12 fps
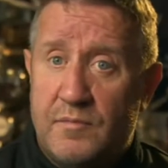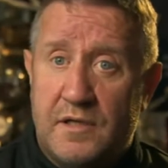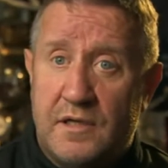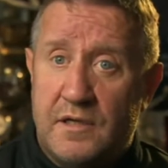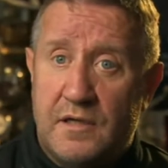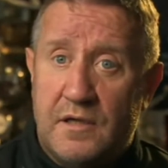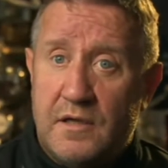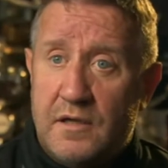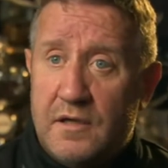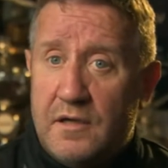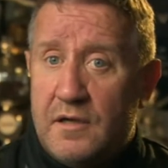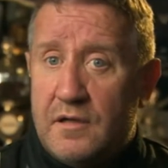I mean,
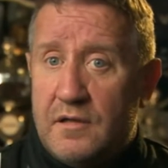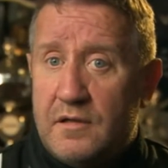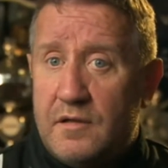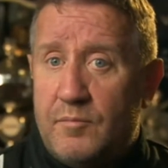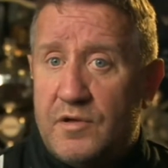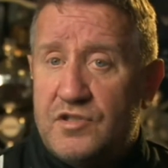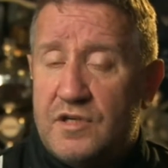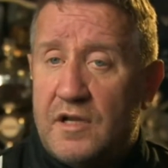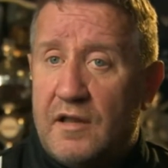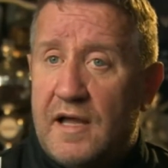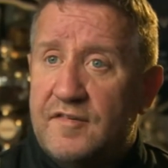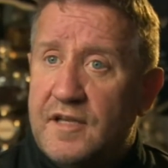the budget the
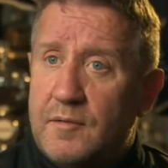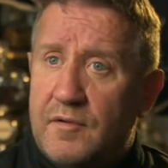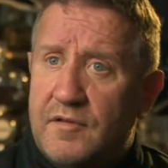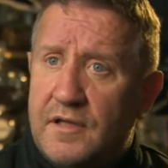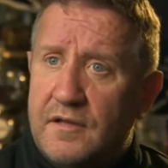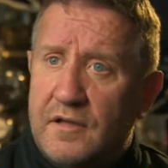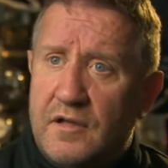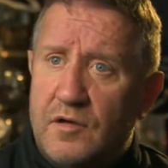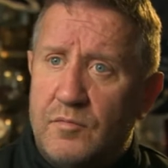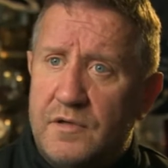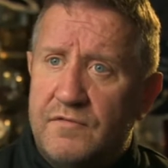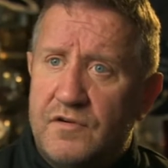last time I think the
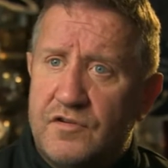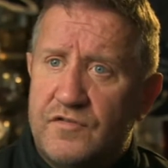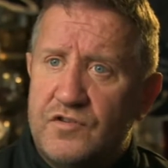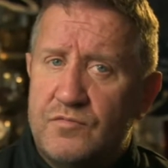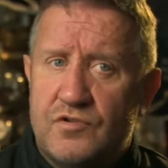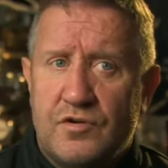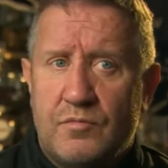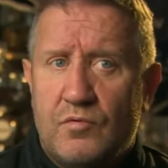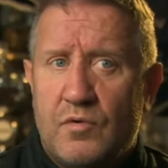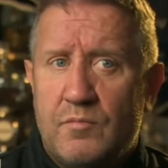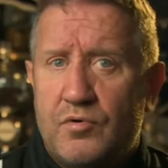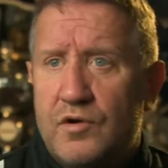club won the first division was around about
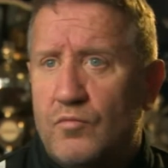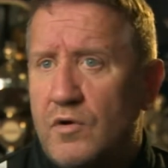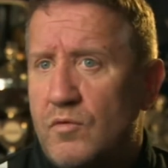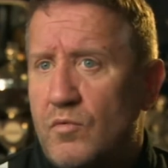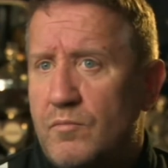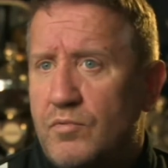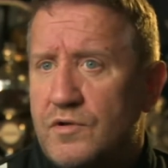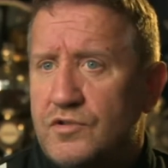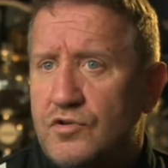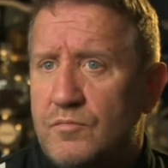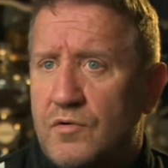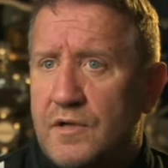1.1,
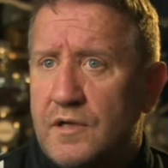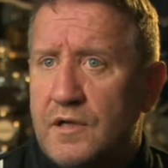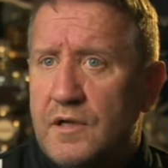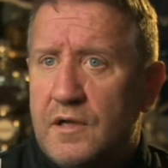1.2 million.